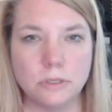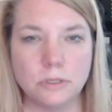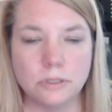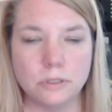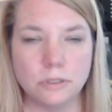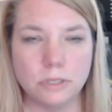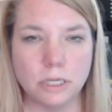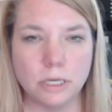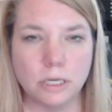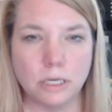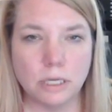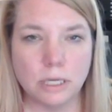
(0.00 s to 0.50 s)

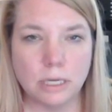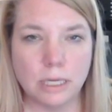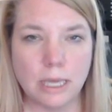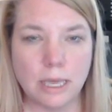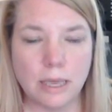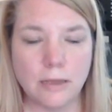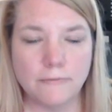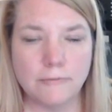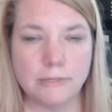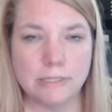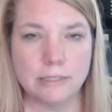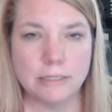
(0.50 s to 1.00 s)
you're not going to
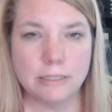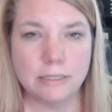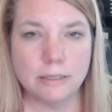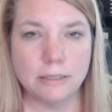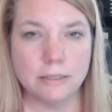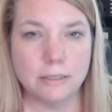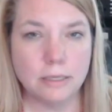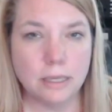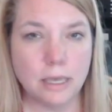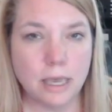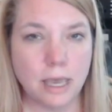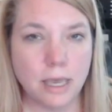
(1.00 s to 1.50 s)
have as
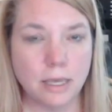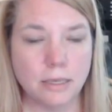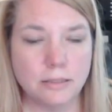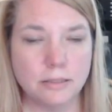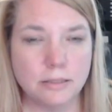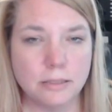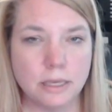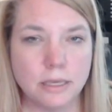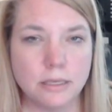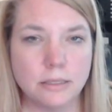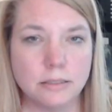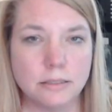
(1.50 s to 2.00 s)
easy
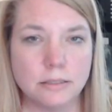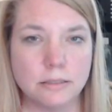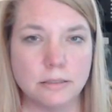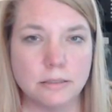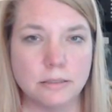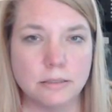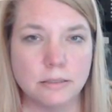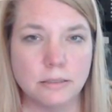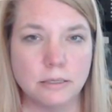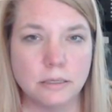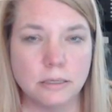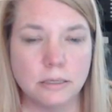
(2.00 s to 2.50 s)

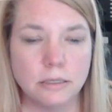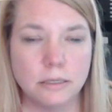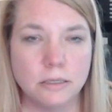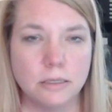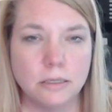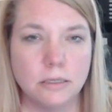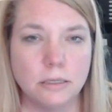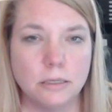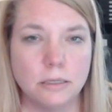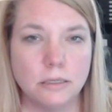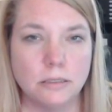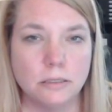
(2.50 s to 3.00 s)
access
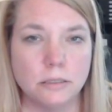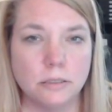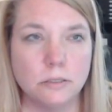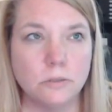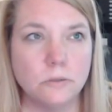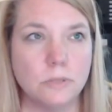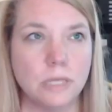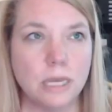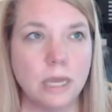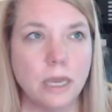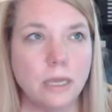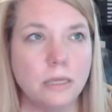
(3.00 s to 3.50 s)

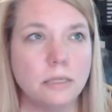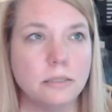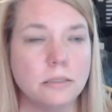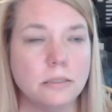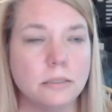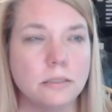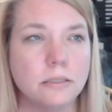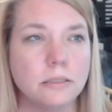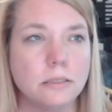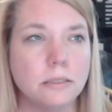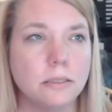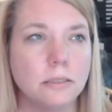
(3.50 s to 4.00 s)
to
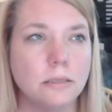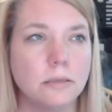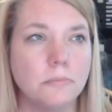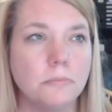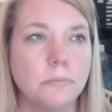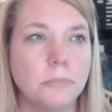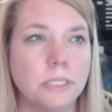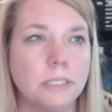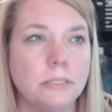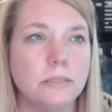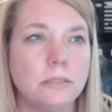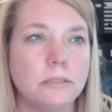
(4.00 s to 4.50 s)
that.
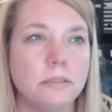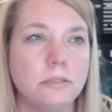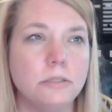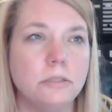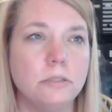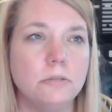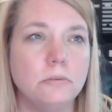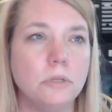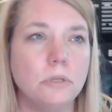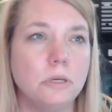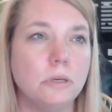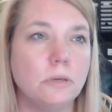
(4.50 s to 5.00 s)
But did
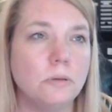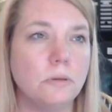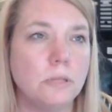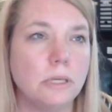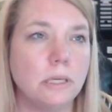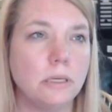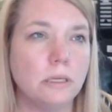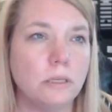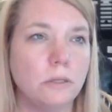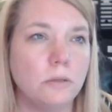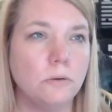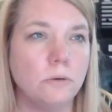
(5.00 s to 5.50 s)
you know
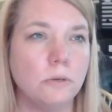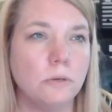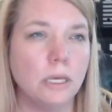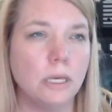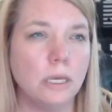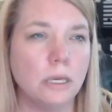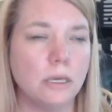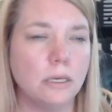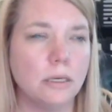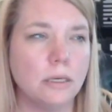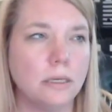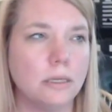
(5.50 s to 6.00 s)
that you
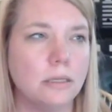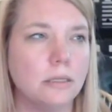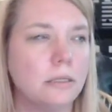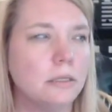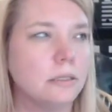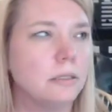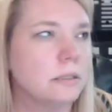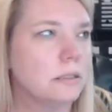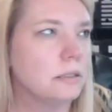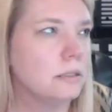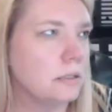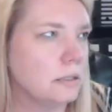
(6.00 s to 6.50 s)

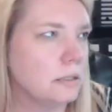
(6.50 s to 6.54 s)
can,